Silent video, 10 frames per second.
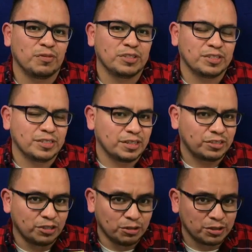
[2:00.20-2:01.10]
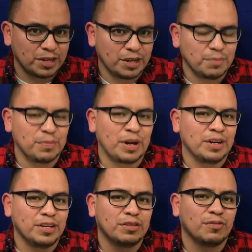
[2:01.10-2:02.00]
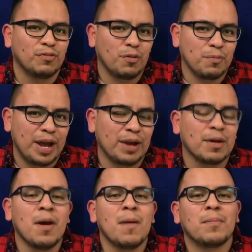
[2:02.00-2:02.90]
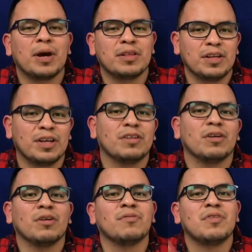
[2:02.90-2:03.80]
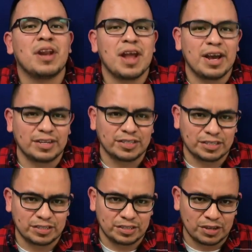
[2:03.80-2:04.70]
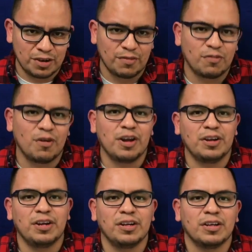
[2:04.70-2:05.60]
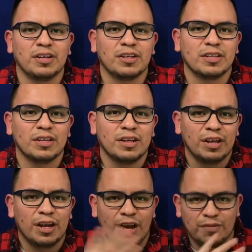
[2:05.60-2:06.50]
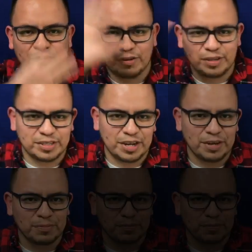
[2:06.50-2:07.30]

which is a Tuesday, but I need the form back by the end of next Friday. Have a great day.